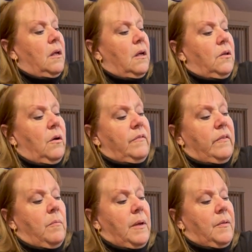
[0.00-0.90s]
you know, I've
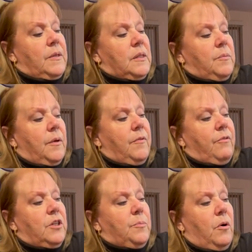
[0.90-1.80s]
never made this with
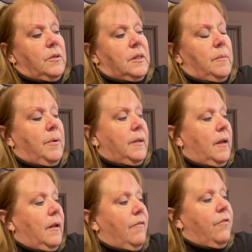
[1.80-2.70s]
fresh parsley,
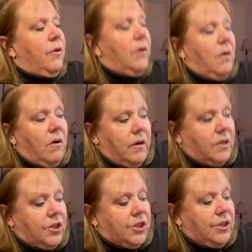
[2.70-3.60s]
but for a
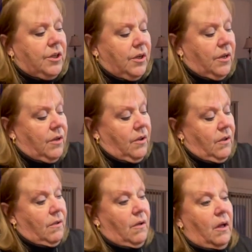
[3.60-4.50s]
garnish
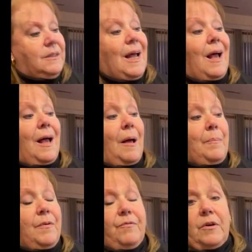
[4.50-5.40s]
on top,
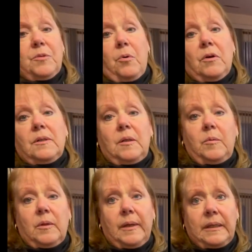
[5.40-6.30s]
the fresh parsley
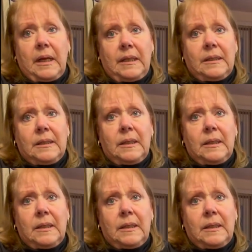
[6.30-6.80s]
would look nice.